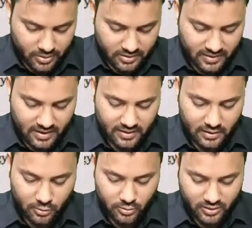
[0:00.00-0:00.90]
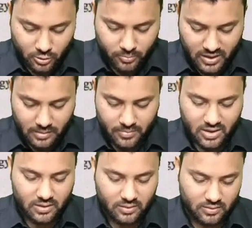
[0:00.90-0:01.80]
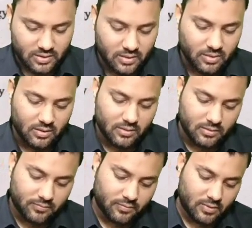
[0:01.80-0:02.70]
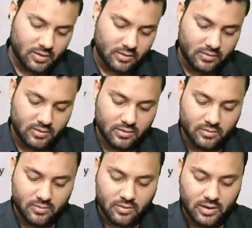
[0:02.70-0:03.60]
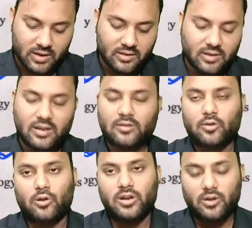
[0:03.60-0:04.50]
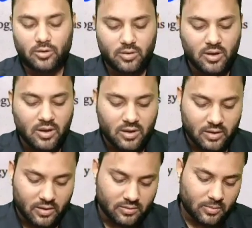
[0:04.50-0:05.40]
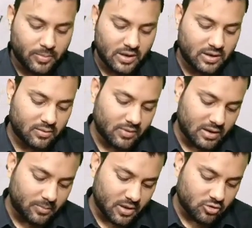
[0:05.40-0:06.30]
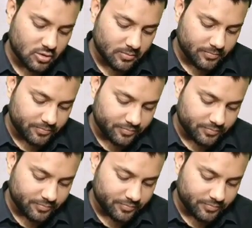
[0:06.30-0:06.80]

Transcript: Pre-sacral neurectomy can be done if the condition is chronic or the pain is very much